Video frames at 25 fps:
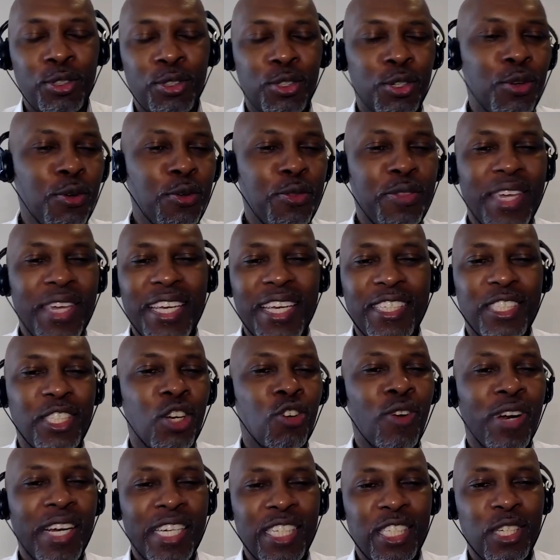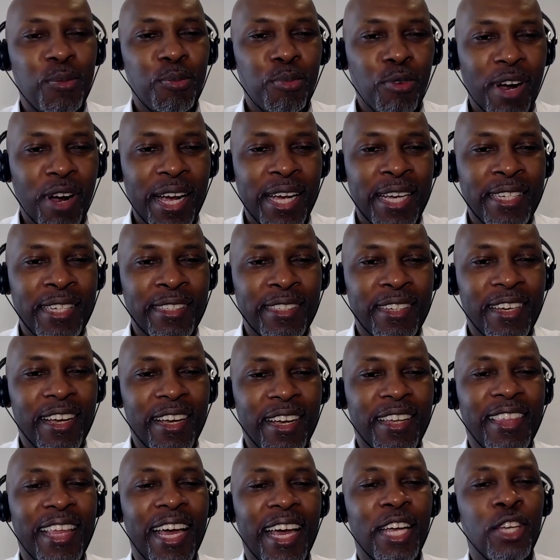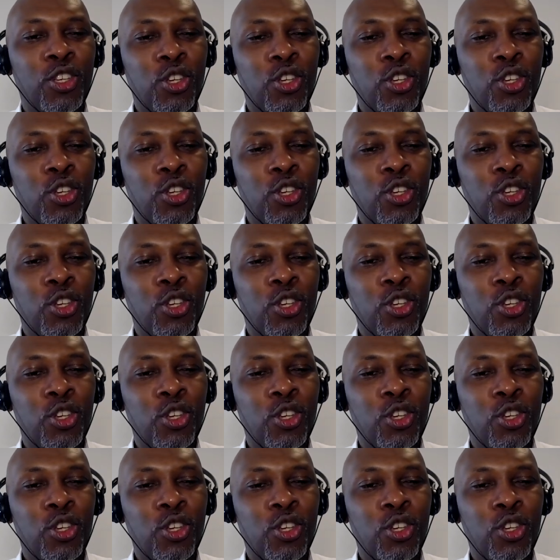do you think it's a great surprise that